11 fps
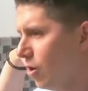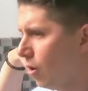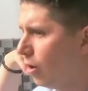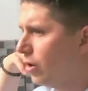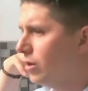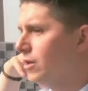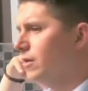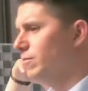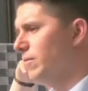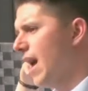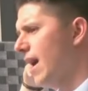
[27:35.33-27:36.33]
Or,
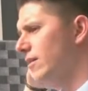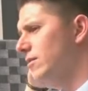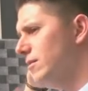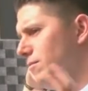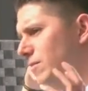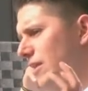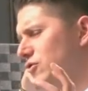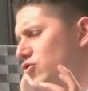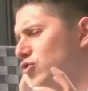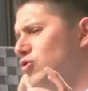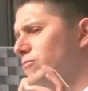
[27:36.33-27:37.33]
yeah, that's
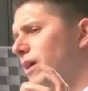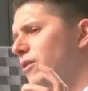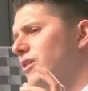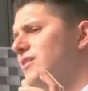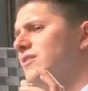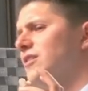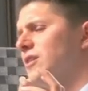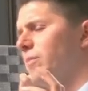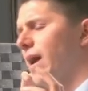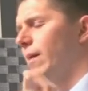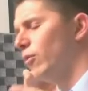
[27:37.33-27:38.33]
true. Mary isn't in
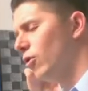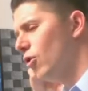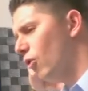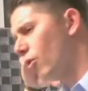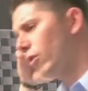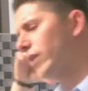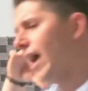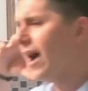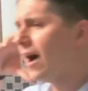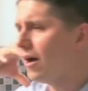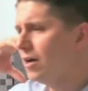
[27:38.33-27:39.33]
the Bible. Or,
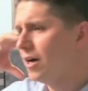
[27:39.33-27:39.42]
yeah,